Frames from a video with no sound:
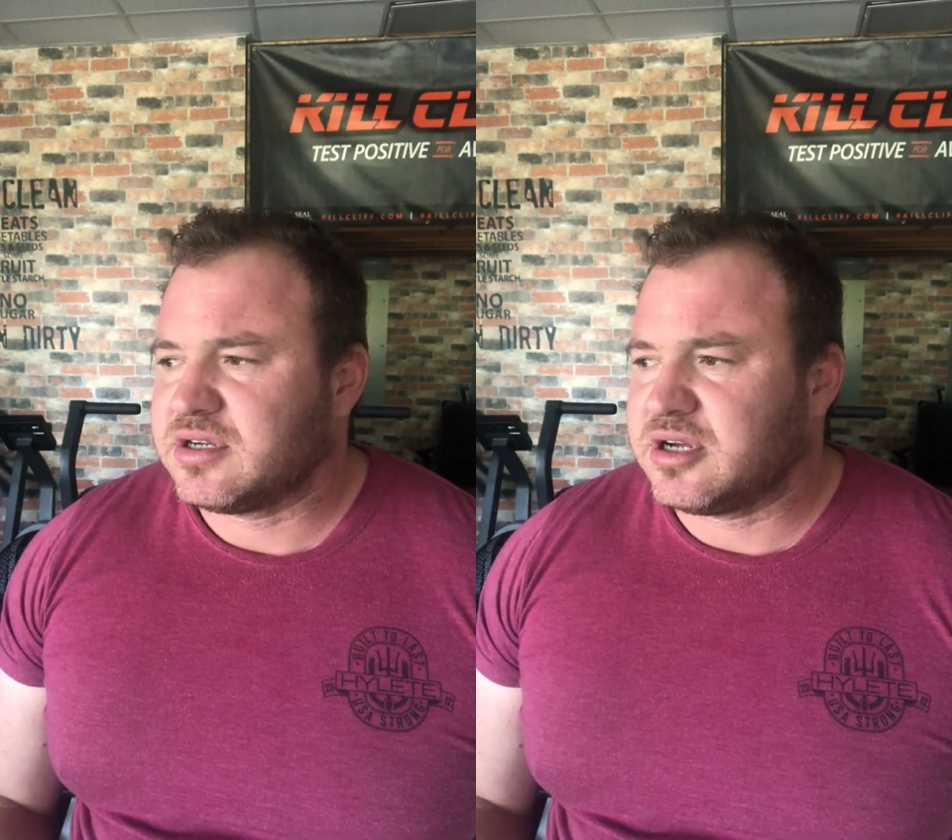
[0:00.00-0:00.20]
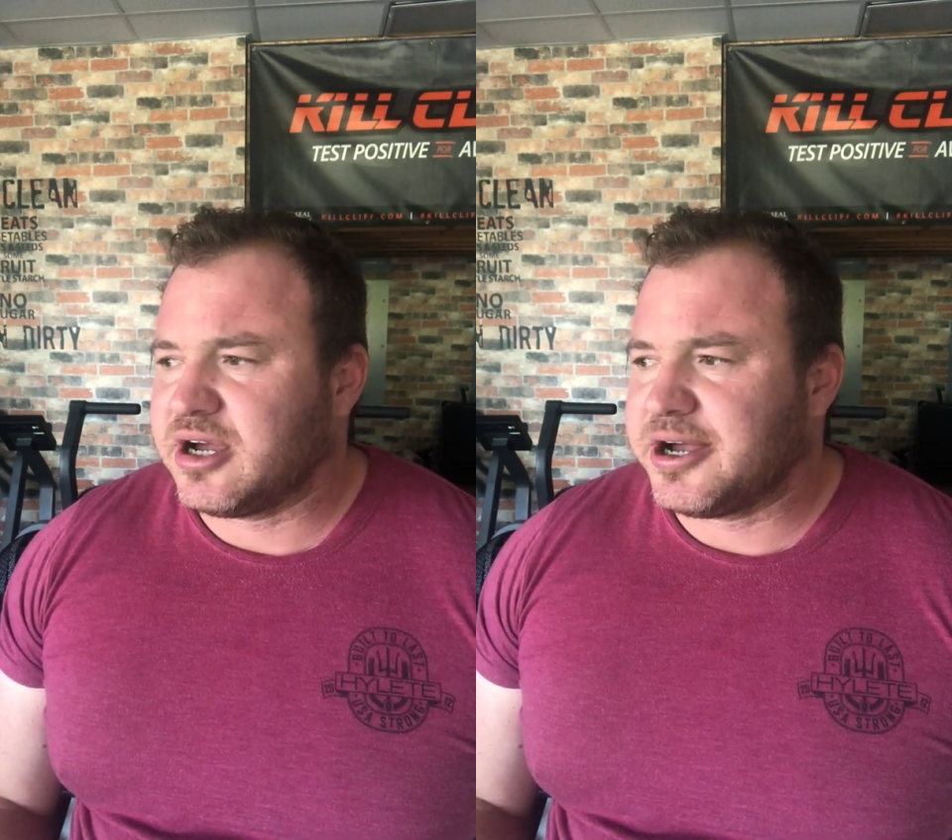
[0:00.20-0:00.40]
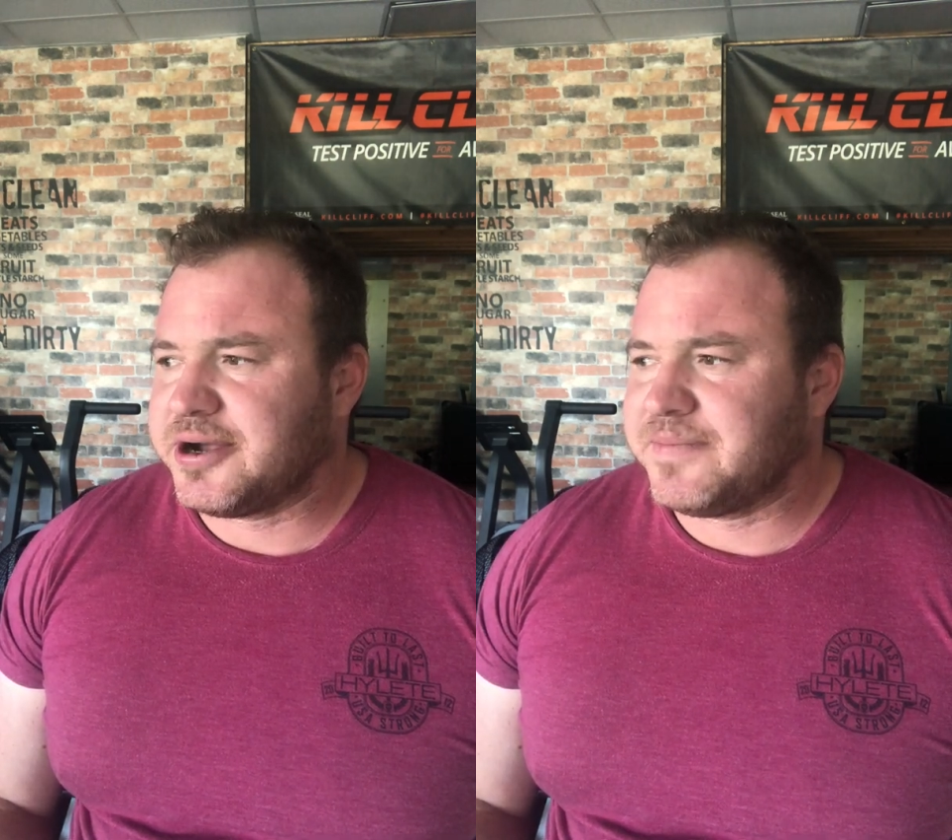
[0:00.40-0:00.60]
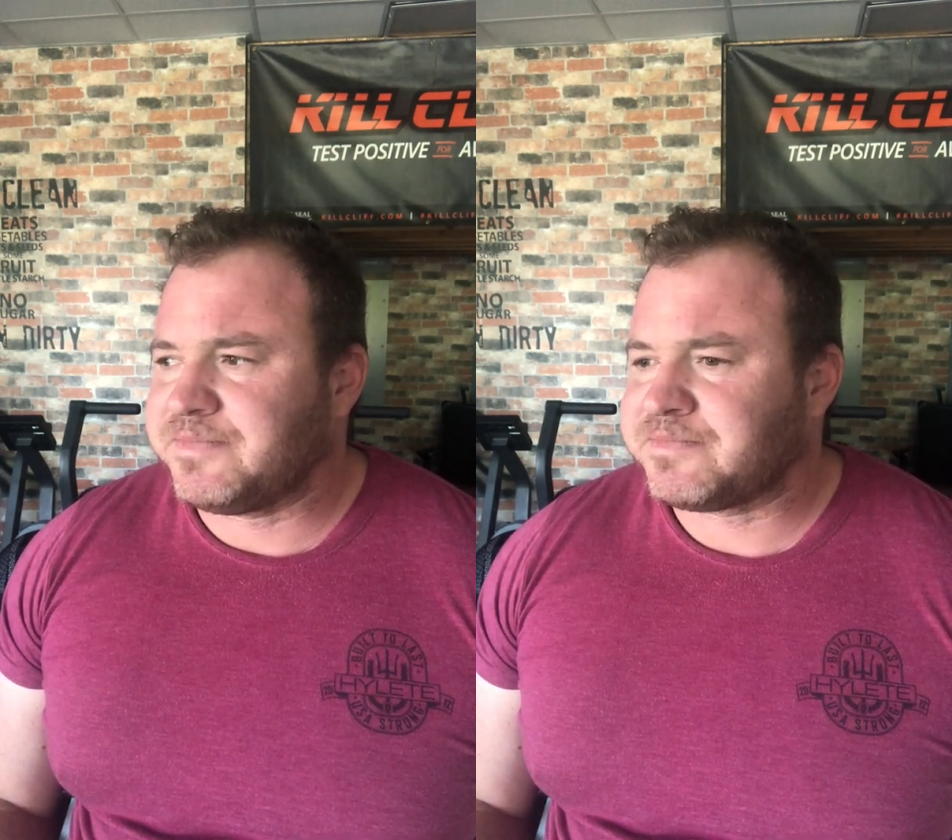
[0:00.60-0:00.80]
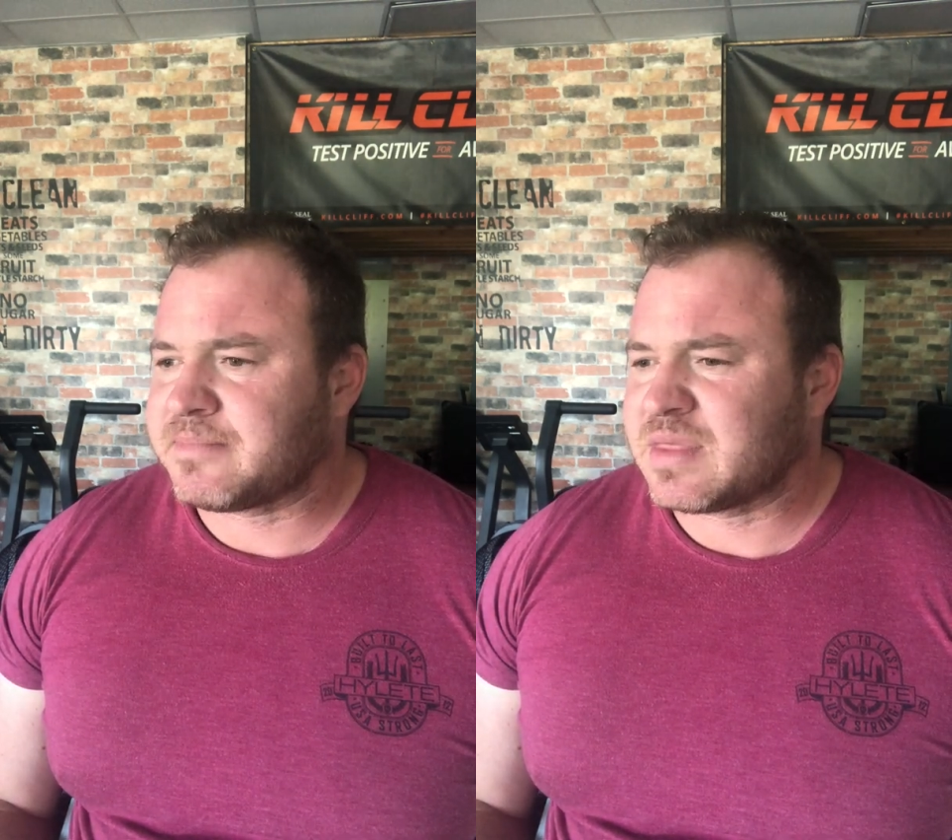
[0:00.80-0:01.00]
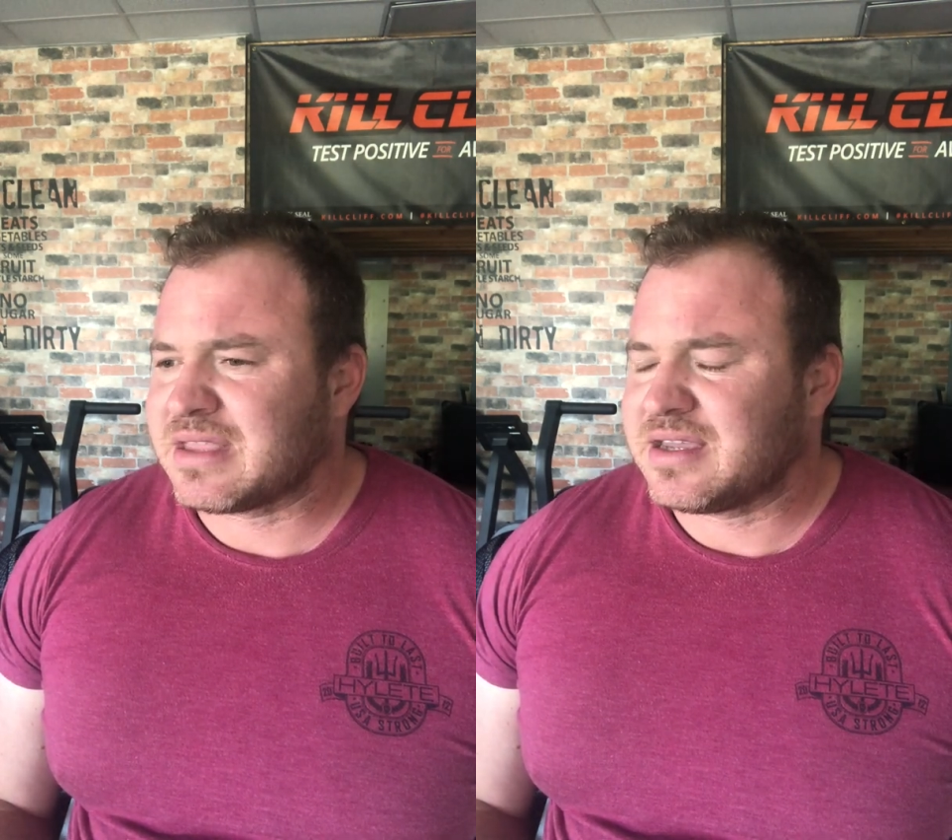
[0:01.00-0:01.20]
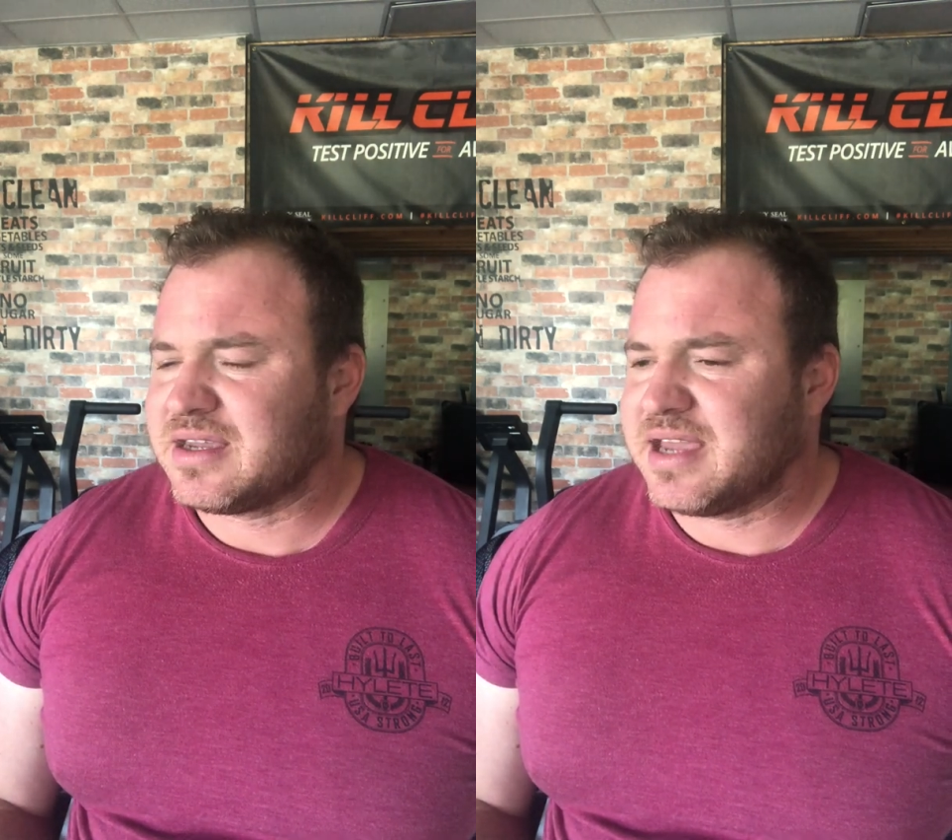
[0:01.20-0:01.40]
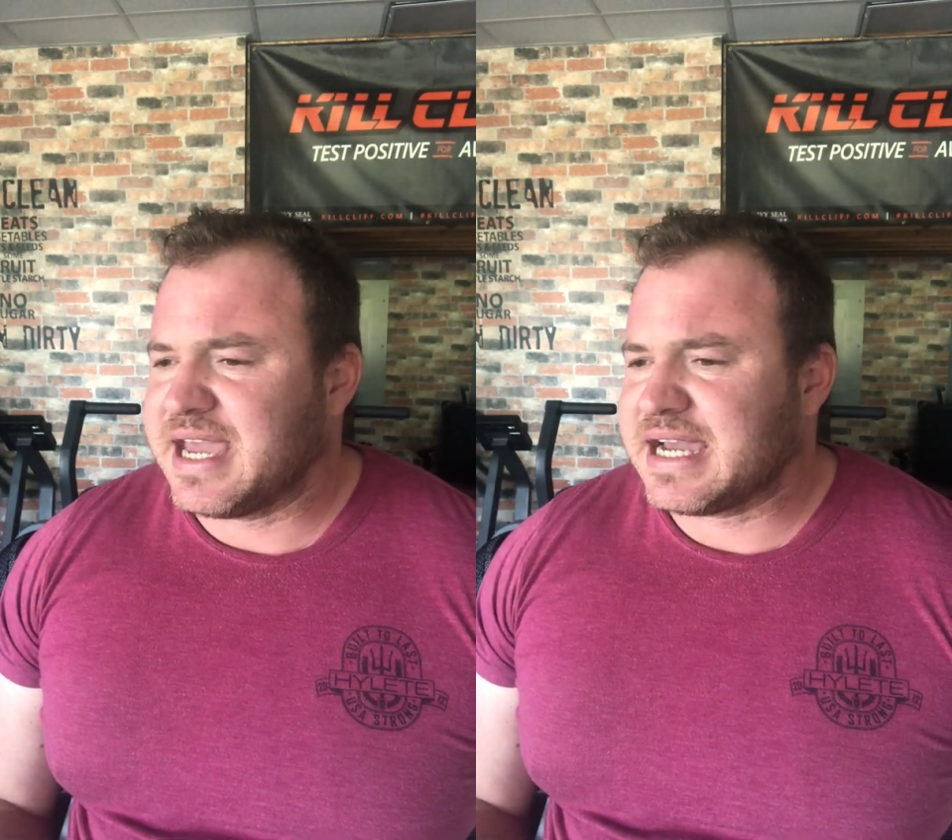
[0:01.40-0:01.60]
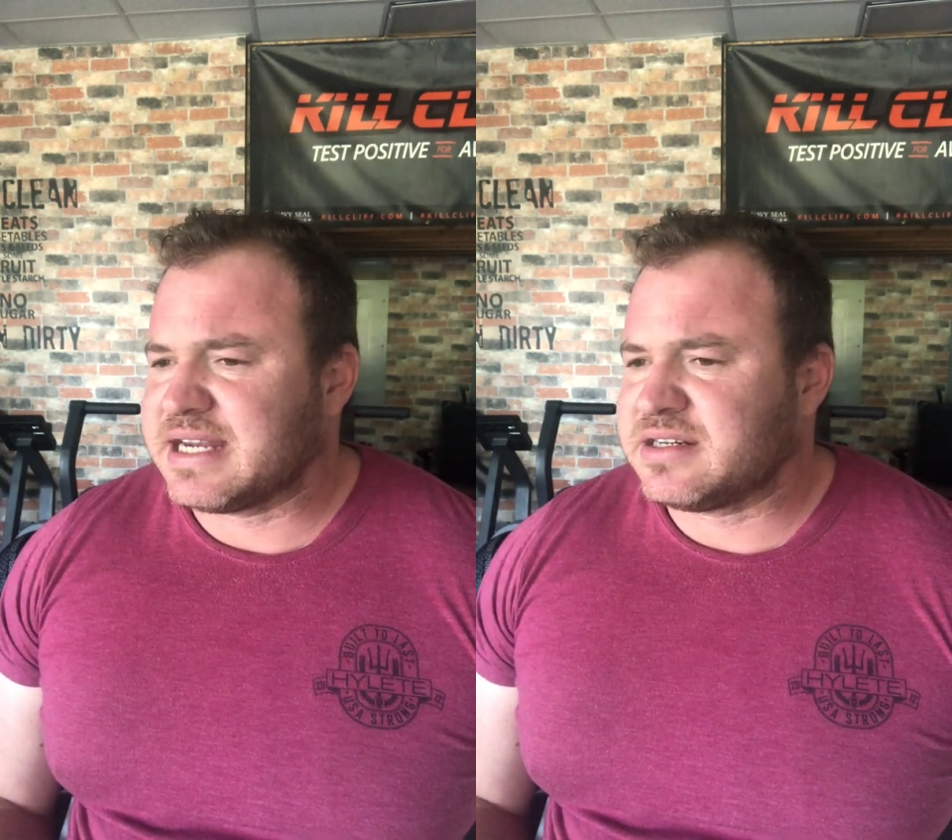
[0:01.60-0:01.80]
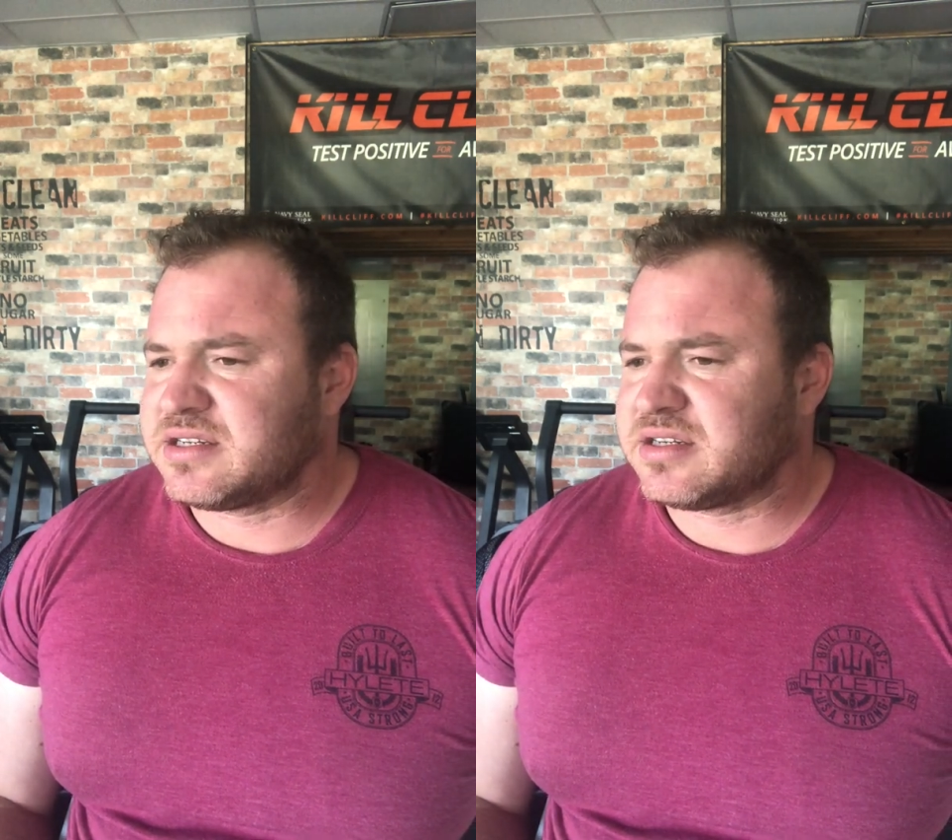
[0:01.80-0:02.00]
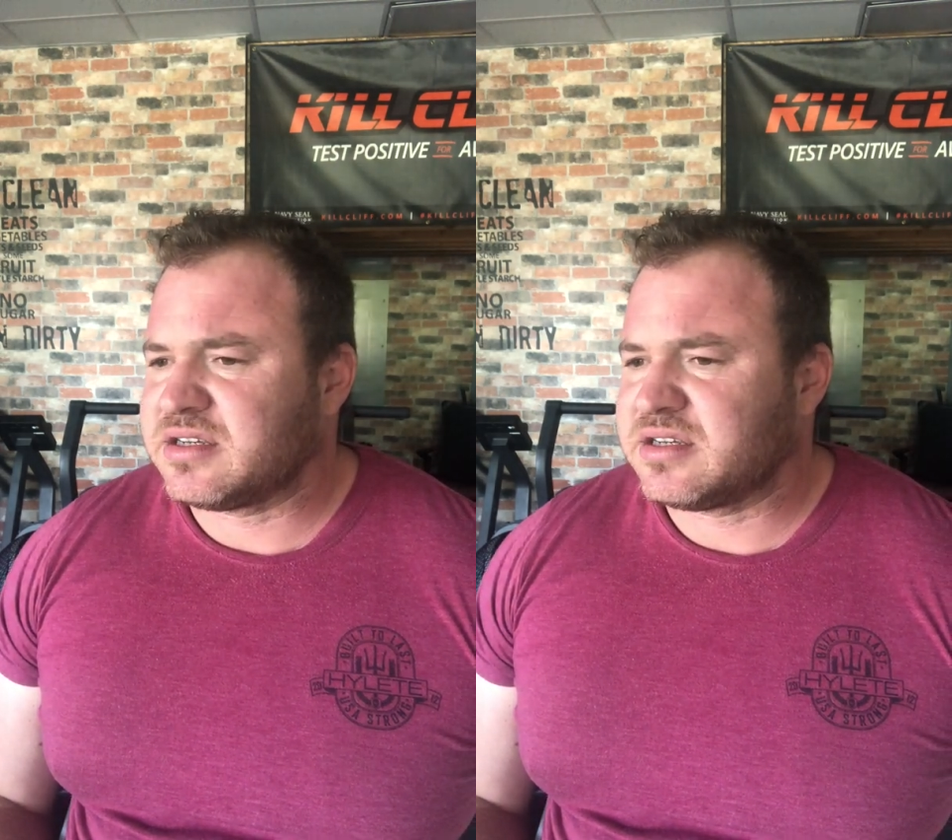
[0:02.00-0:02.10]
And